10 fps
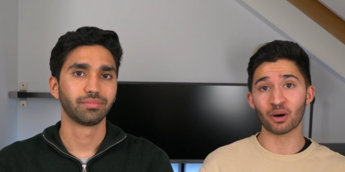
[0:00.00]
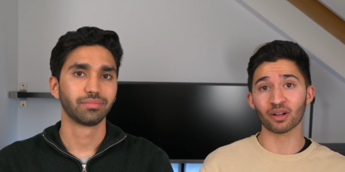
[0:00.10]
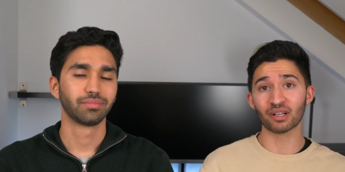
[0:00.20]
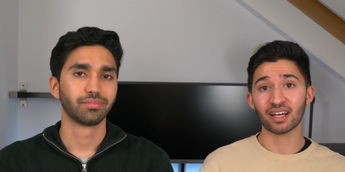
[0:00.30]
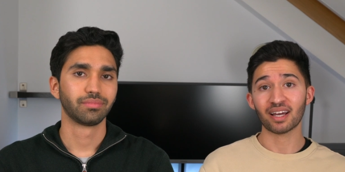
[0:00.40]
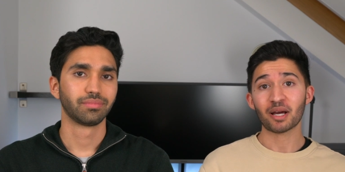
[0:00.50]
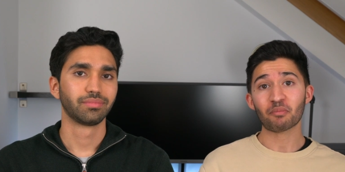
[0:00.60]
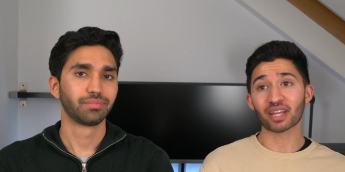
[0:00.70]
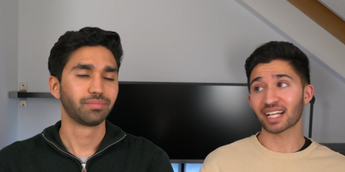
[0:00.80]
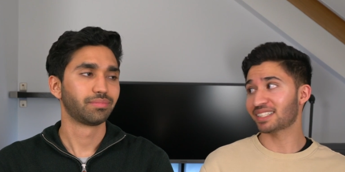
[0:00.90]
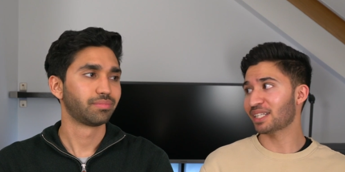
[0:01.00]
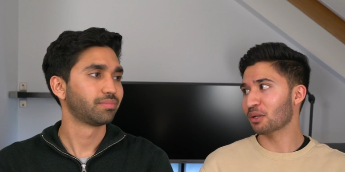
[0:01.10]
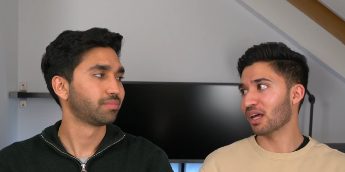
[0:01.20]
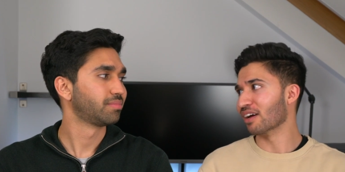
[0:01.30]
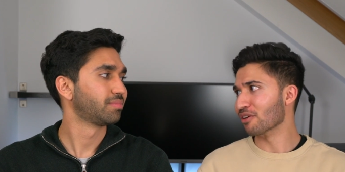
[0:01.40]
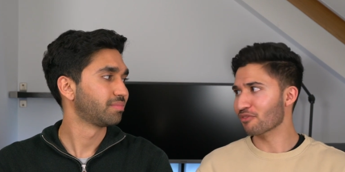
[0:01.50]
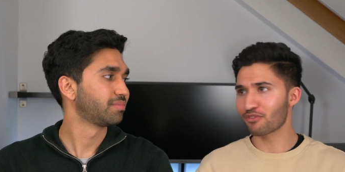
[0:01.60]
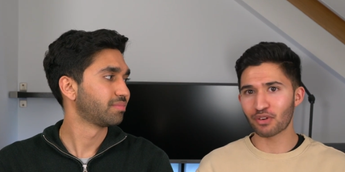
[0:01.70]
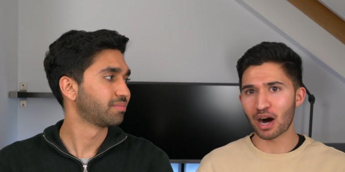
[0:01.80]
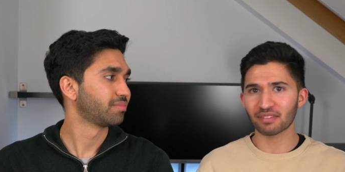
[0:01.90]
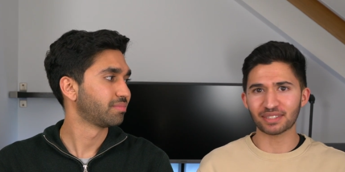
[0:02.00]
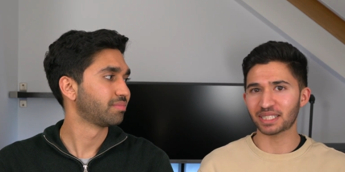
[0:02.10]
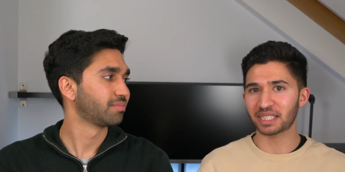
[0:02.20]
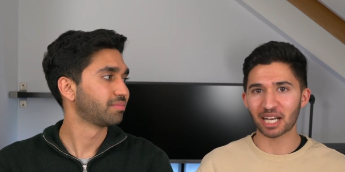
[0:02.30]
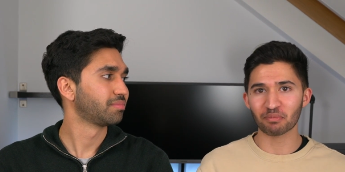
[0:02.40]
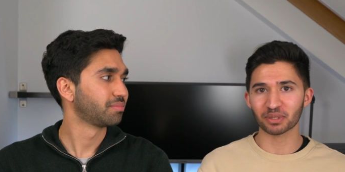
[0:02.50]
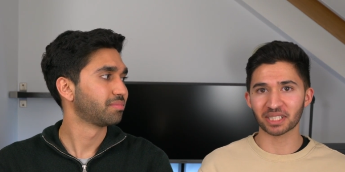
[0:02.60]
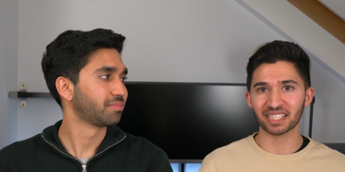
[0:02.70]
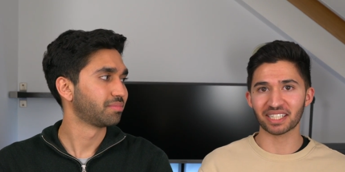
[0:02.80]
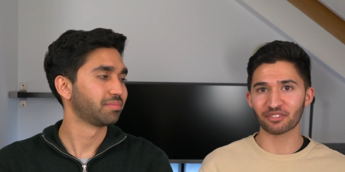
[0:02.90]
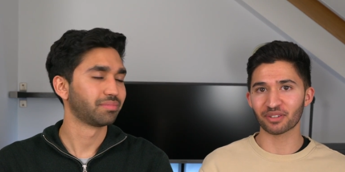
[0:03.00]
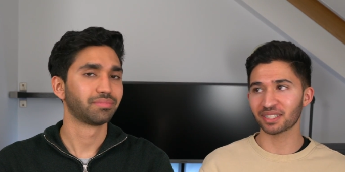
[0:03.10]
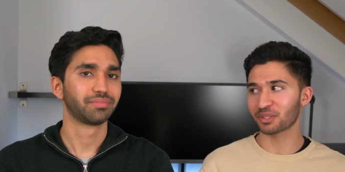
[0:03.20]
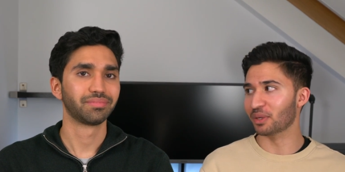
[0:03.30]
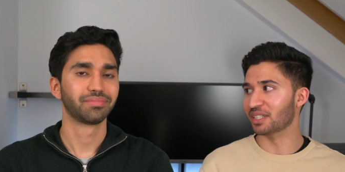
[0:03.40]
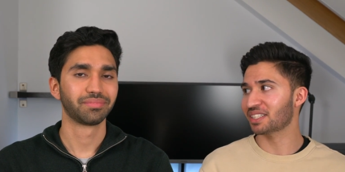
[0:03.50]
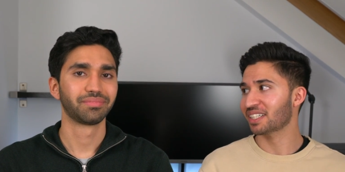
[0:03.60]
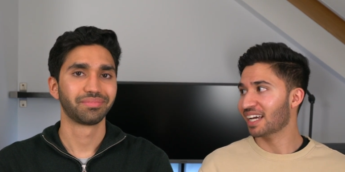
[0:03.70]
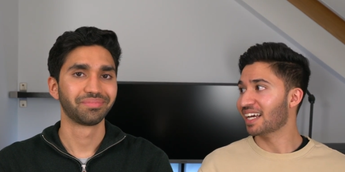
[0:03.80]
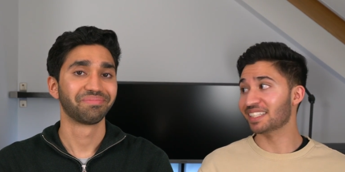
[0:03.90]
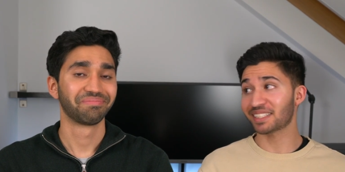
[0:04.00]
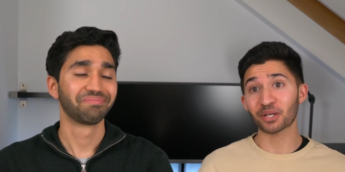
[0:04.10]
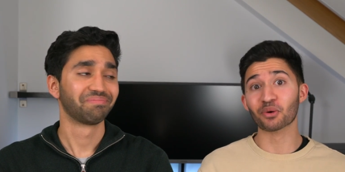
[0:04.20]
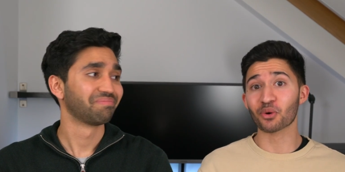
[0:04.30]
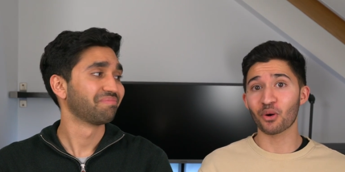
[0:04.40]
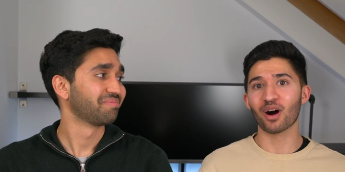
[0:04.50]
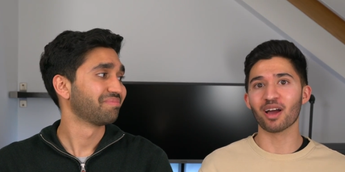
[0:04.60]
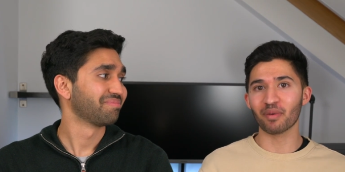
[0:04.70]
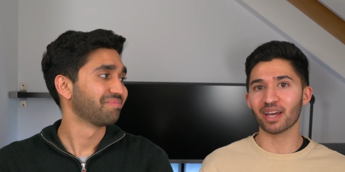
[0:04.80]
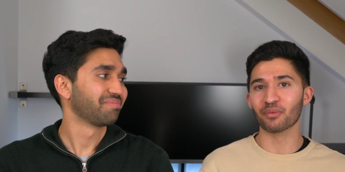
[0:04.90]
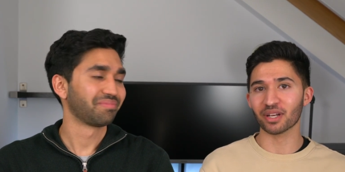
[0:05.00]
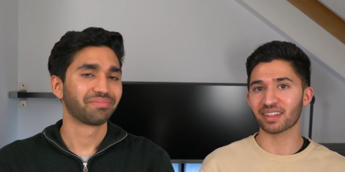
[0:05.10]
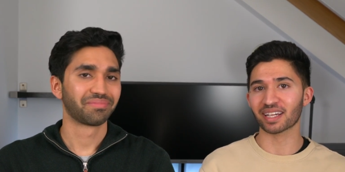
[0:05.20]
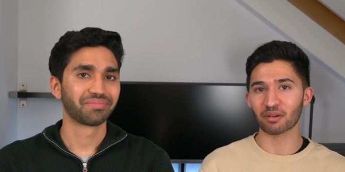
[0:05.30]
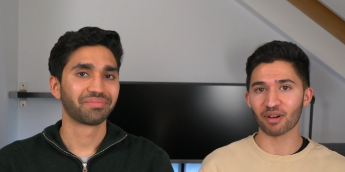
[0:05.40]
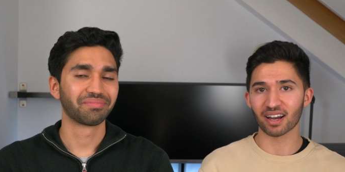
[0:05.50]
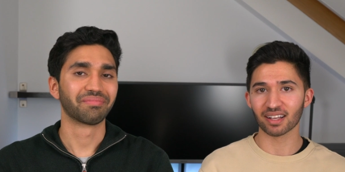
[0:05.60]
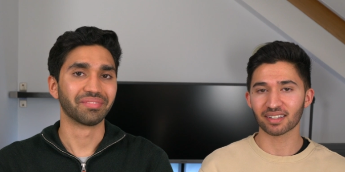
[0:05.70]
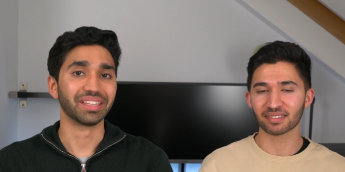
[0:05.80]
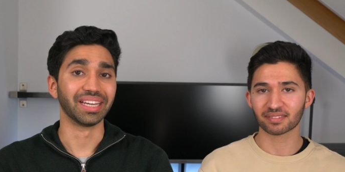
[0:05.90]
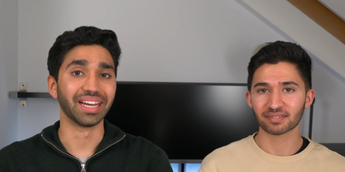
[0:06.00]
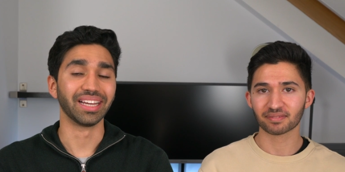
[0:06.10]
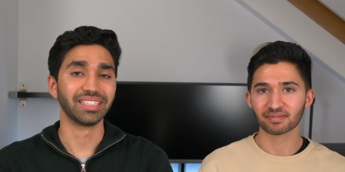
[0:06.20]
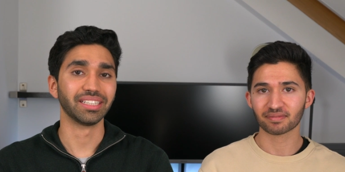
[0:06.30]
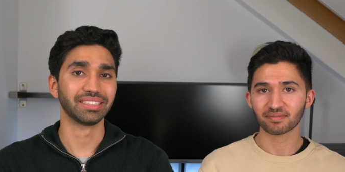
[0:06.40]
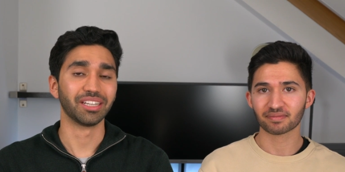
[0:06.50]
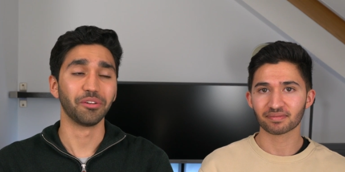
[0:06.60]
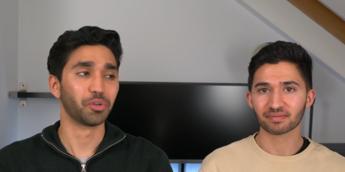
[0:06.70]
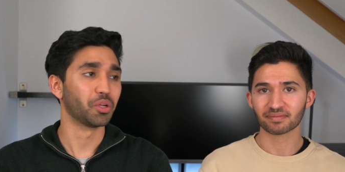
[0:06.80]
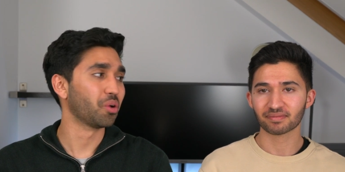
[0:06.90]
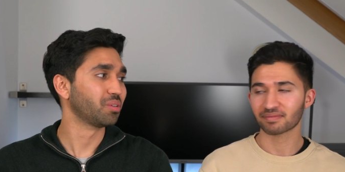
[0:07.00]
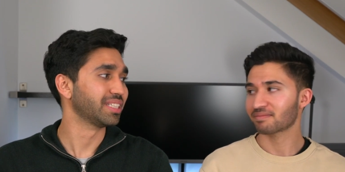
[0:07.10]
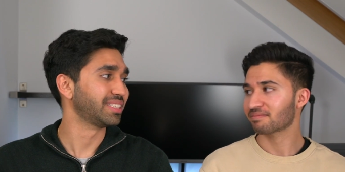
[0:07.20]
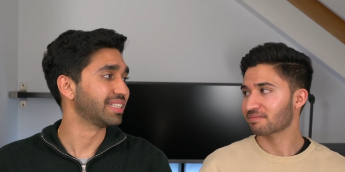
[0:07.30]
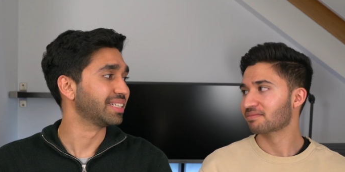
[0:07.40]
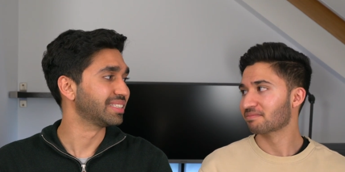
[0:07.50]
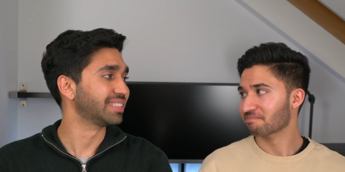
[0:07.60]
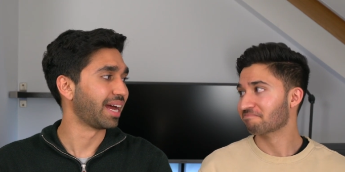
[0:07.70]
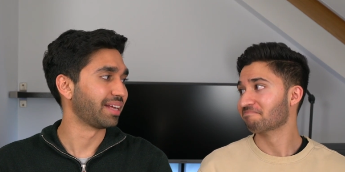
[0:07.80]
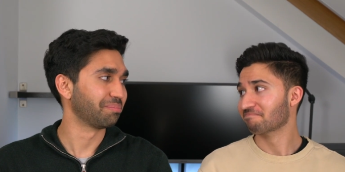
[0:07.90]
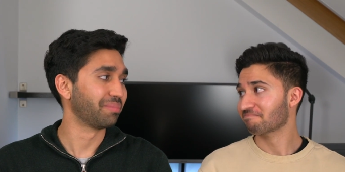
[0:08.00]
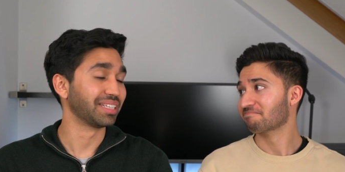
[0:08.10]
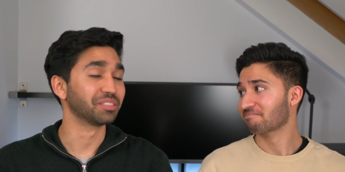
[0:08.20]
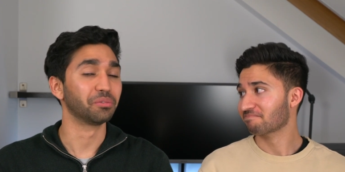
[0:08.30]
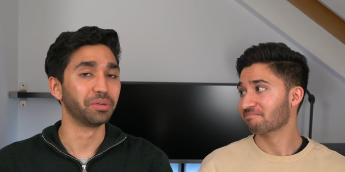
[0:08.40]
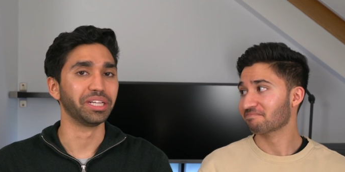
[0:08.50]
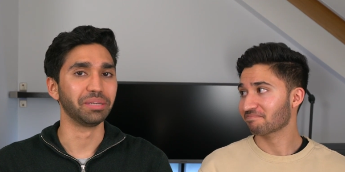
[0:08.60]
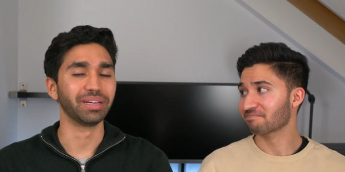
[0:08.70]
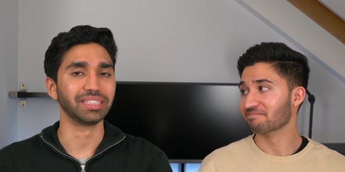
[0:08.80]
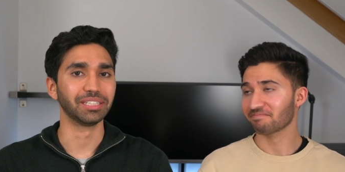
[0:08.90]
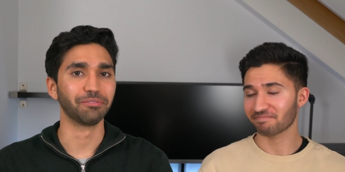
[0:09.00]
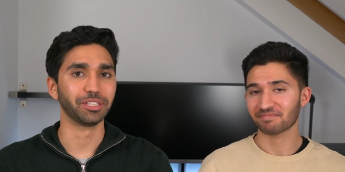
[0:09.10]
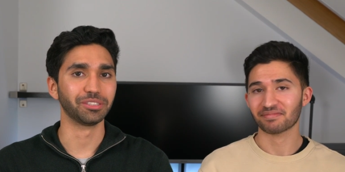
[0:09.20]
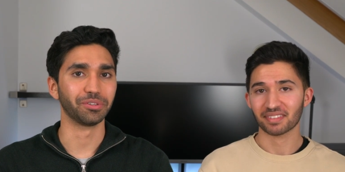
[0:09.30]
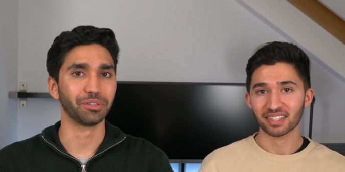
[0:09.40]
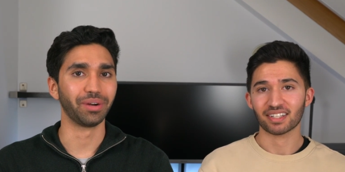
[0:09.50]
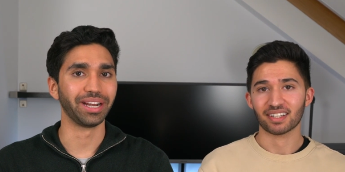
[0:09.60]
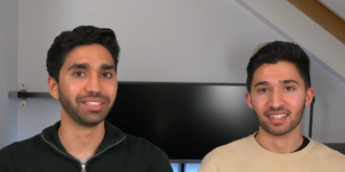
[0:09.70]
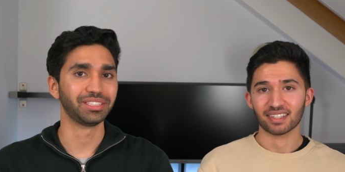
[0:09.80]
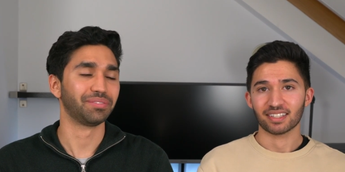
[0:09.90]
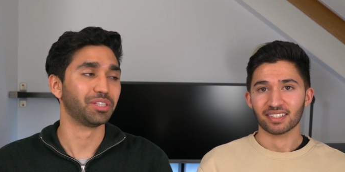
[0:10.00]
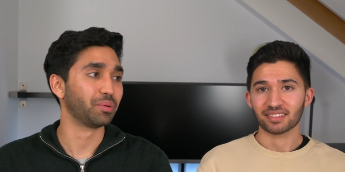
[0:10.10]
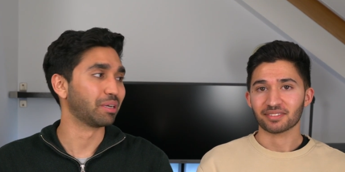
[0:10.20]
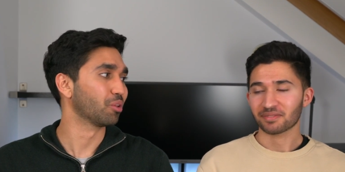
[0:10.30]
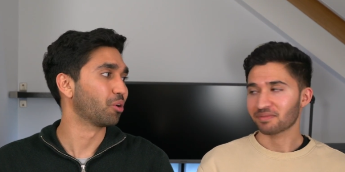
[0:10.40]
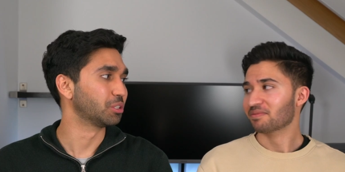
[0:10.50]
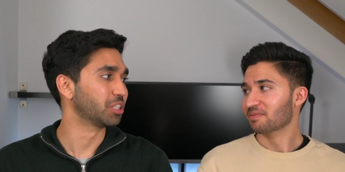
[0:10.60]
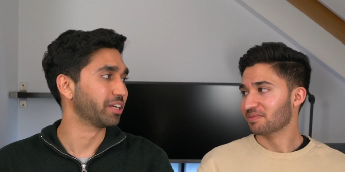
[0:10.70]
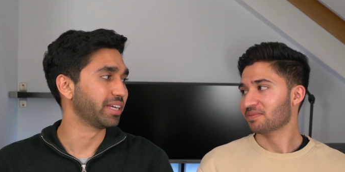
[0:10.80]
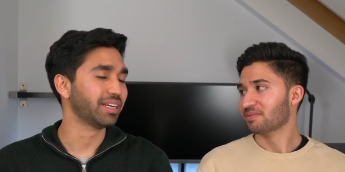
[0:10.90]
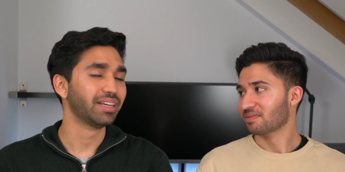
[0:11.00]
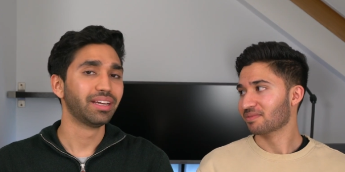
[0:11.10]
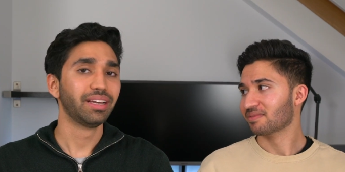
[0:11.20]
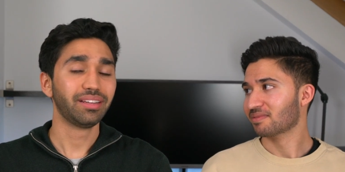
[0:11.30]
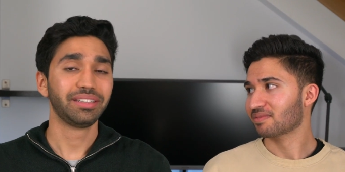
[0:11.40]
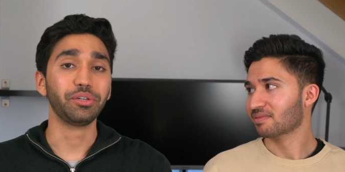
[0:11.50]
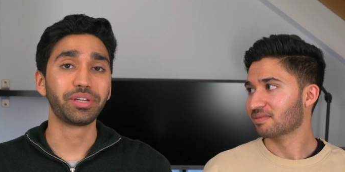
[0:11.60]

Speaker 1: on. But that's still like a 5 to 10% difference, which it's still quite a bit when you think about it.
Speaker 2: Yeah, it does. Over a long distance, that makes a really big difference for the range if you're doing a long journey. You